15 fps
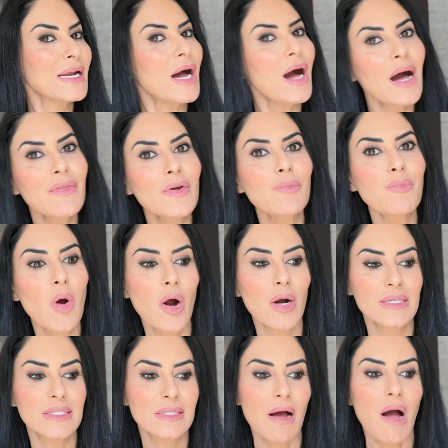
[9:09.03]
And other
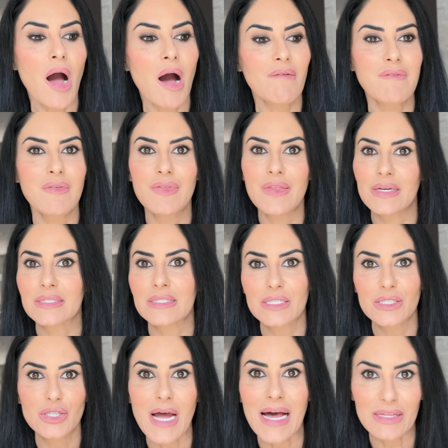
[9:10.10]
parts of
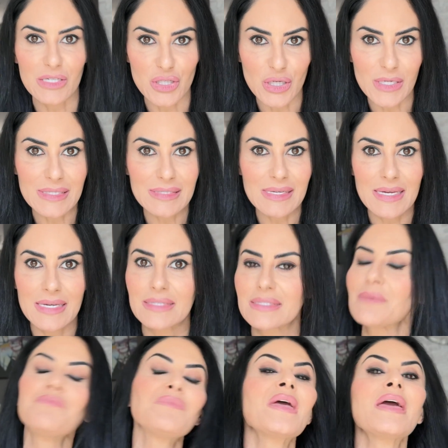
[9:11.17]
this challenges
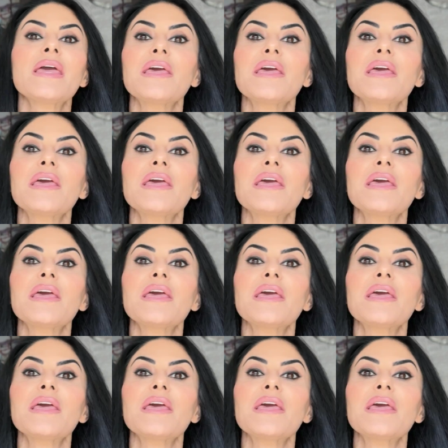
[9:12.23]
is